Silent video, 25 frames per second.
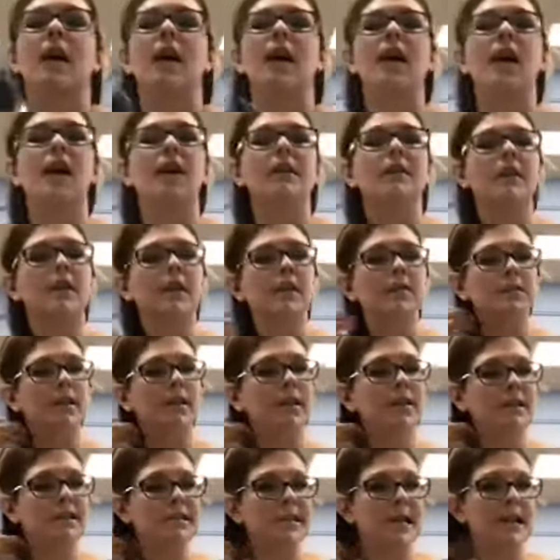And then I'm
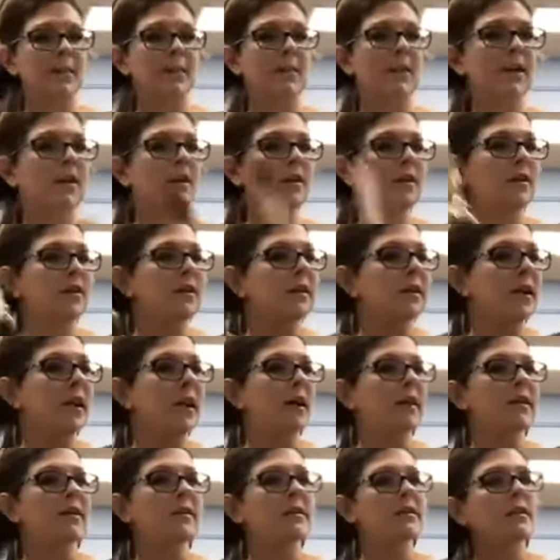gonna take my curling
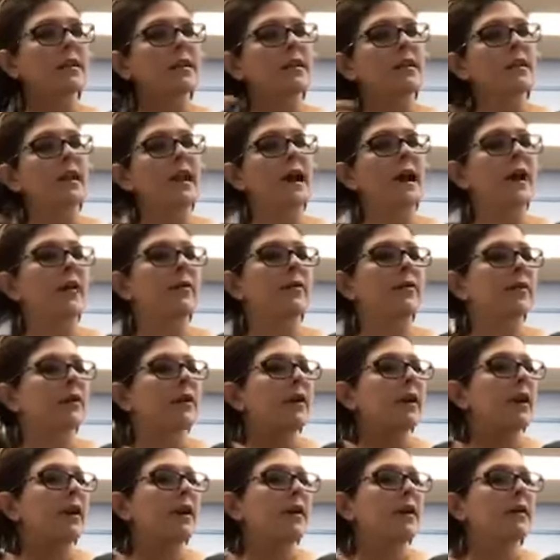iron. Now,
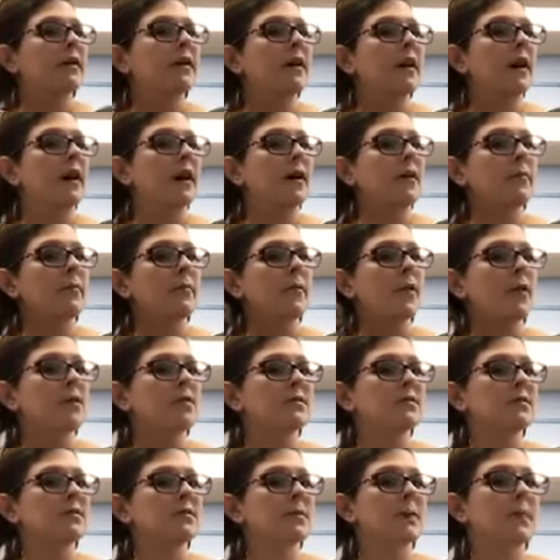
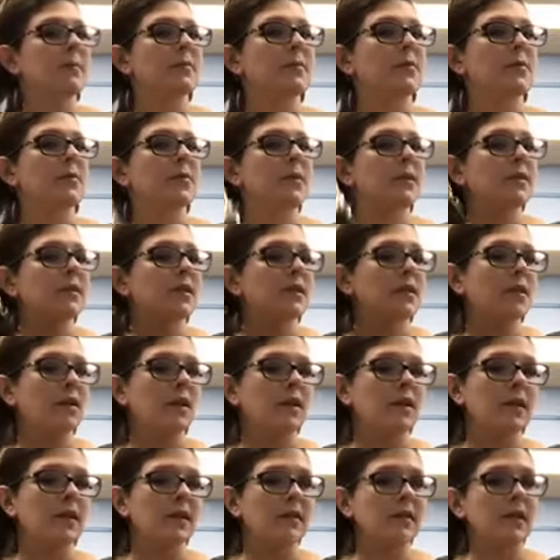most people, when they're
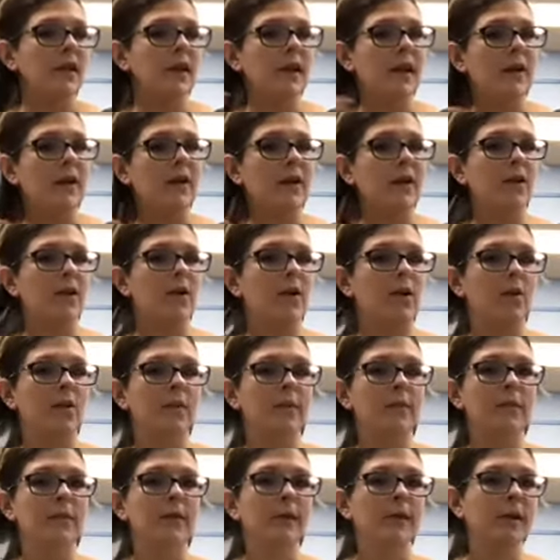curling their hair at
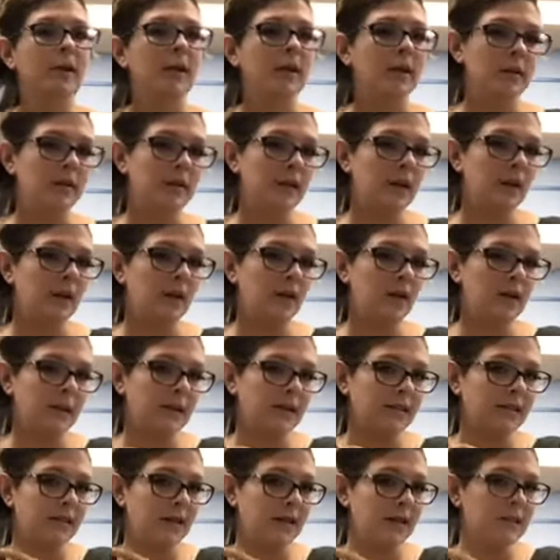home, they go
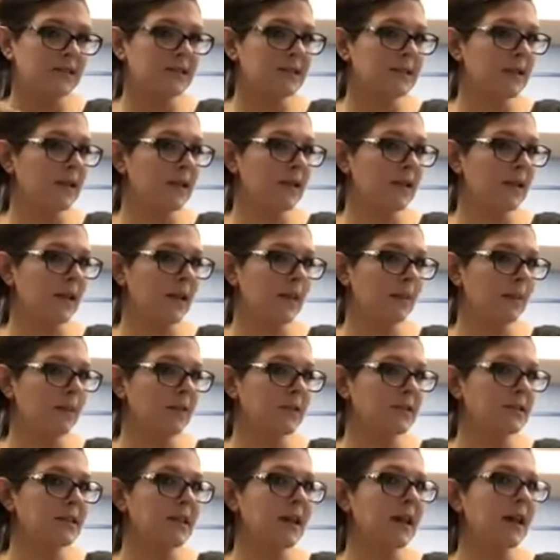like this. They clamp
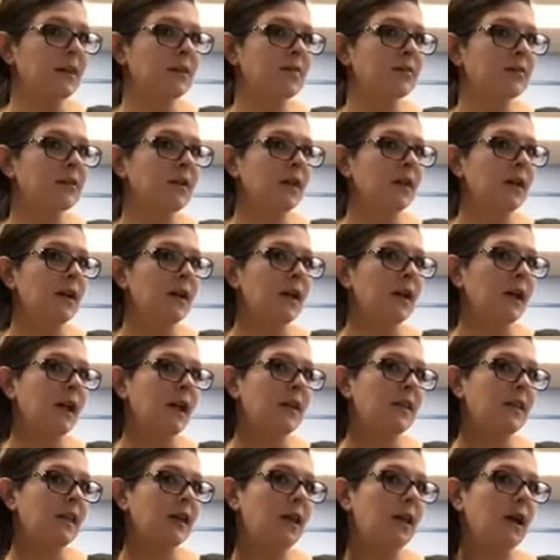it down,
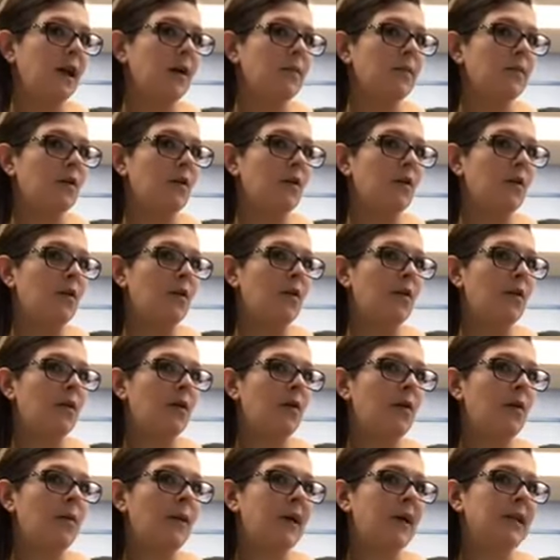and they come the
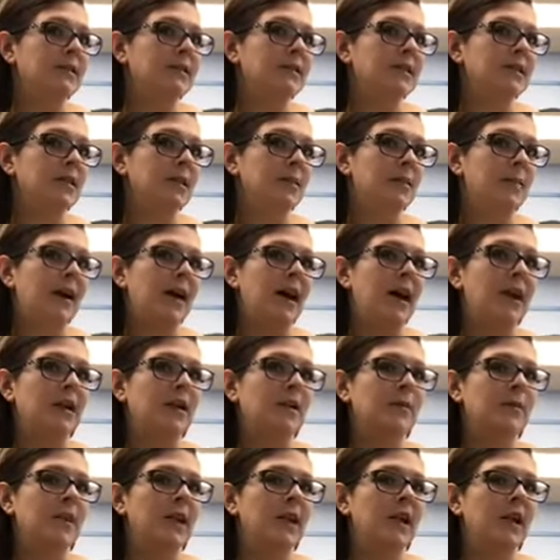whole way to the
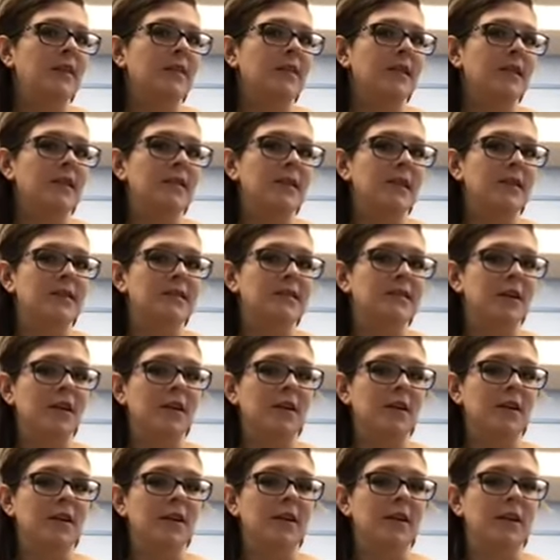bottom, and then they
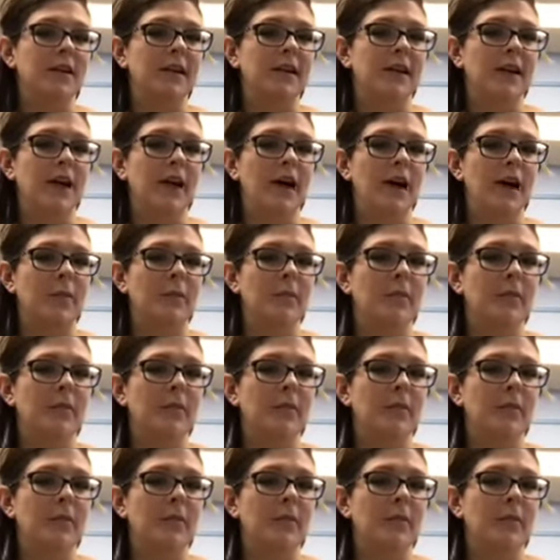start curling up.